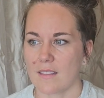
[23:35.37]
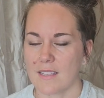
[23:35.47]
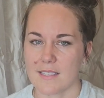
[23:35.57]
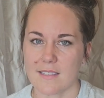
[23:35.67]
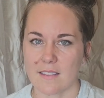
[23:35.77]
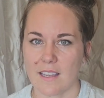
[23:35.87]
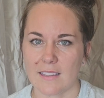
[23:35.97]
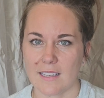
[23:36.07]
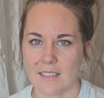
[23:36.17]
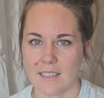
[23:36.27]
This is a line
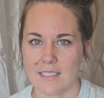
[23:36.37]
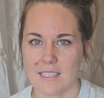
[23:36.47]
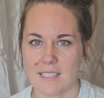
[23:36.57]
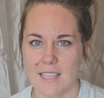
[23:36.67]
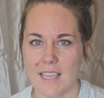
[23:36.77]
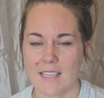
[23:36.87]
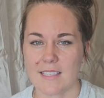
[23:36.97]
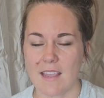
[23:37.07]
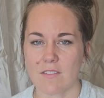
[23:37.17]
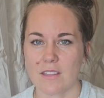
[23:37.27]
that I like to say, is
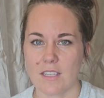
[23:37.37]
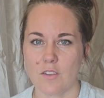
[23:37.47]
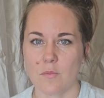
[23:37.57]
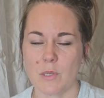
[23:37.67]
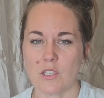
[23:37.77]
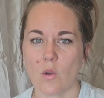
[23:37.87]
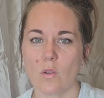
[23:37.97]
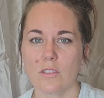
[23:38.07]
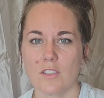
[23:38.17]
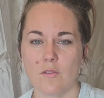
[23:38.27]
everything you've been
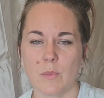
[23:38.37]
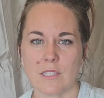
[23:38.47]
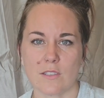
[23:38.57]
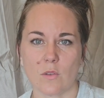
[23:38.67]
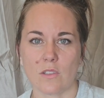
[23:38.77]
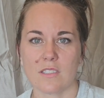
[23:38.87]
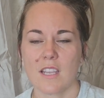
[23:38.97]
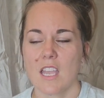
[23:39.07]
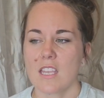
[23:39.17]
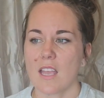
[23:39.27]
told, you've been sold.
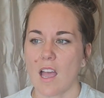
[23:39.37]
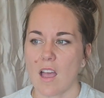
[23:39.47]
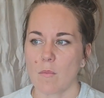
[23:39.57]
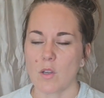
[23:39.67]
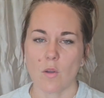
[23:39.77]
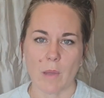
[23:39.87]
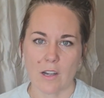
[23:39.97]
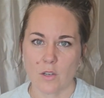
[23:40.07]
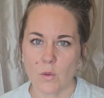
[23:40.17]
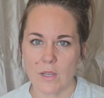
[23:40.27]
No
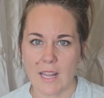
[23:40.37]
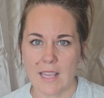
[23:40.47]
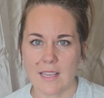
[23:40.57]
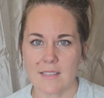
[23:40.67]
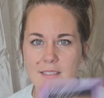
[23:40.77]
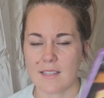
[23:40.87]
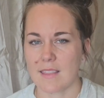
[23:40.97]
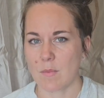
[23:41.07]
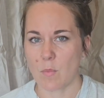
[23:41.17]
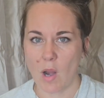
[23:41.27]
matter who it is,
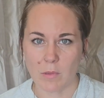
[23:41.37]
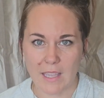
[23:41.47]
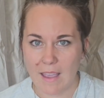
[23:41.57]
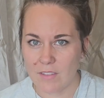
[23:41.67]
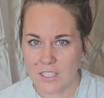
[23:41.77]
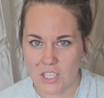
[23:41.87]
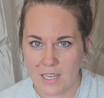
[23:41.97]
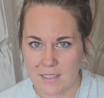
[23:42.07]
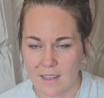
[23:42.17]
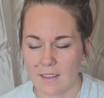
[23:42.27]
they probably have an
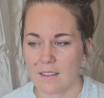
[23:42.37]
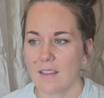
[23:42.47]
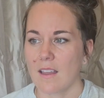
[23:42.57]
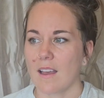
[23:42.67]
agenda.